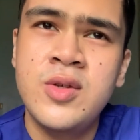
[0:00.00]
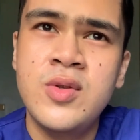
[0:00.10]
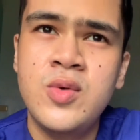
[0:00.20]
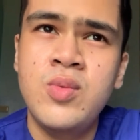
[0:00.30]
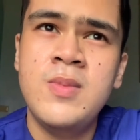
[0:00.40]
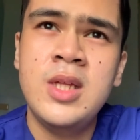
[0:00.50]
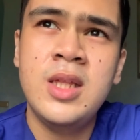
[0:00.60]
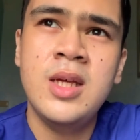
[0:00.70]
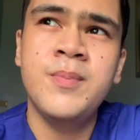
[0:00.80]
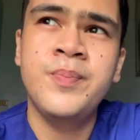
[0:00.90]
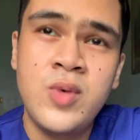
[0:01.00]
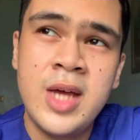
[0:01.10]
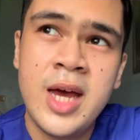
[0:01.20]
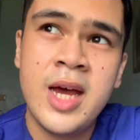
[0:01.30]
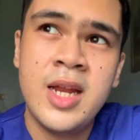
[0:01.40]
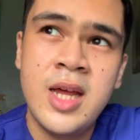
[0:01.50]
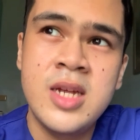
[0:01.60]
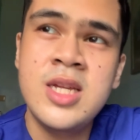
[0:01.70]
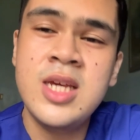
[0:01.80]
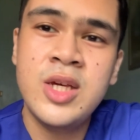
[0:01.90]
Zoom meeting. We had a
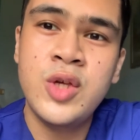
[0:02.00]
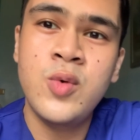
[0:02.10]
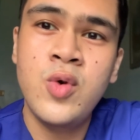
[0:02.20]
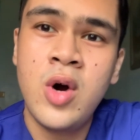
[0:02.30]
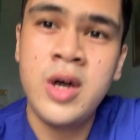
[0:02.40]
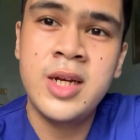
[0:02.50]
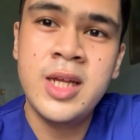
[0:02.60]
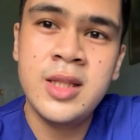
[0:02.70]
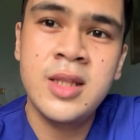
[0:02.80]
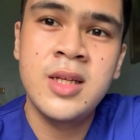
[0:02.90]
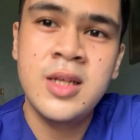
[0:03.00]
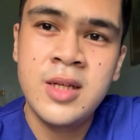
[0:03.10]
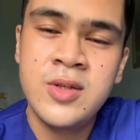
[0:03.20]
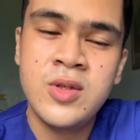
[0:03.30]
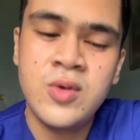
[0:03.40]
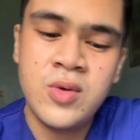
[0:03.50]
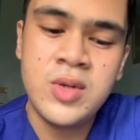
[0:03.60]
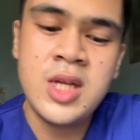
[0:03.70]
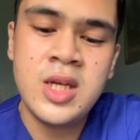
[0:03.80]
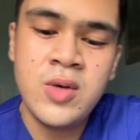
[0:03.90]
NICU audit. So
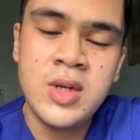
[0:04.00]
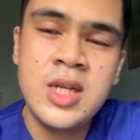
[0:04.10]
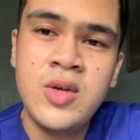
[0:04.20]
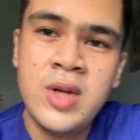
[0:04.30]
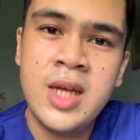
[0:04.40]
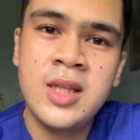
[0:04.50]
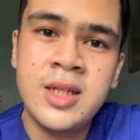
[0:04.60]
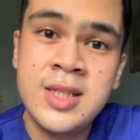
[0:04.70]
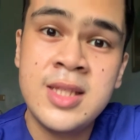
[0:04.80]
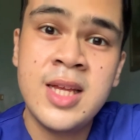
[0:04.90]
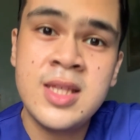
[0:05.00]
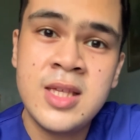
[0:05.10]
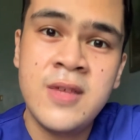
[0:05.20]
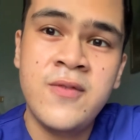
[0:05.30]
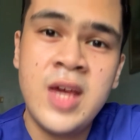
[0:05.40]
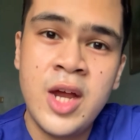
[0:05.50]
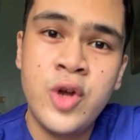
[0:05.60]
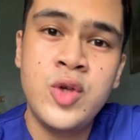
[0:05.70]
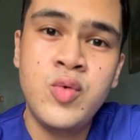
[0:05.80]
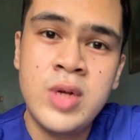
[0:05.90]
NICU, a neonatal intensive care
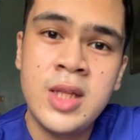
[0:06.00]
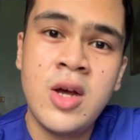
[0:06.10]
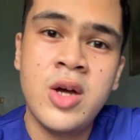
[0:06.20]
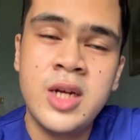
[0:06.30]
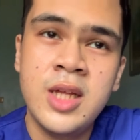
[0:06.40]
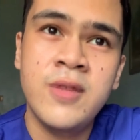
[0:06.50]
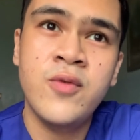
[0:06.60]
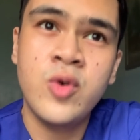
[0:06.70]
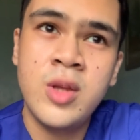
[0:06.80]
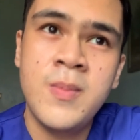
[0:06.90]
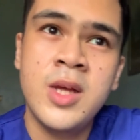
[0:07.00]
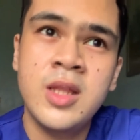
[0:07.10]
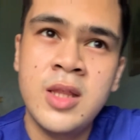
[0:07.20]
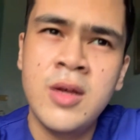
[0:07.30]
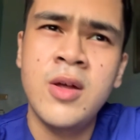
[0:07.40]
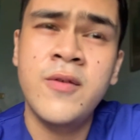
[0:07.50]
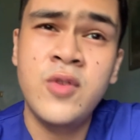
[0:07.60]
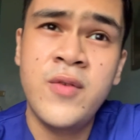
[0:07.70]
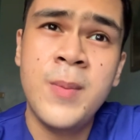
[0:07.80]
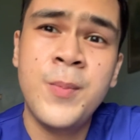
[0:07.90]
unit audit for the month of
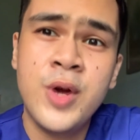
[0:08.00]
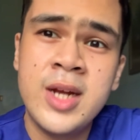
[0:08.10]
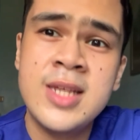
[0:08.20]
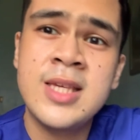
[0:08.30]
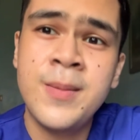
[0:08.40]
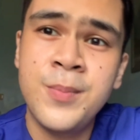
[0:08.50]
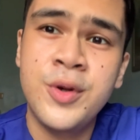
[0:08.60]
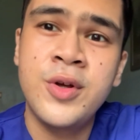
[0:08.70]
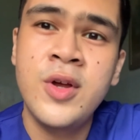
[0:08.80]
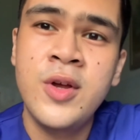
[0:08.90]
November and December